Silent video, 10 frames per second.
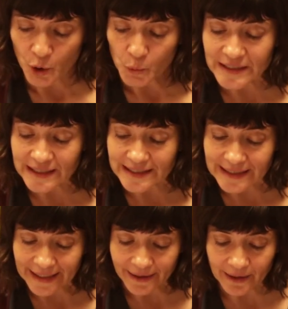What's
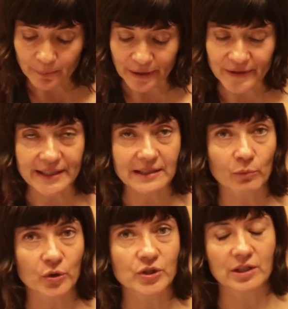exciting about this
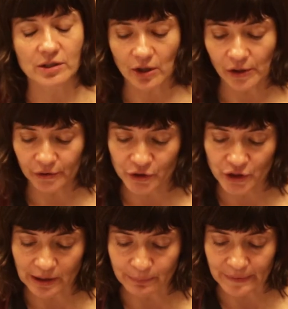emerging
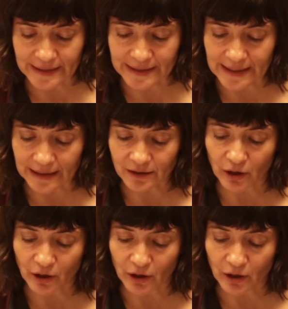scholarship is that it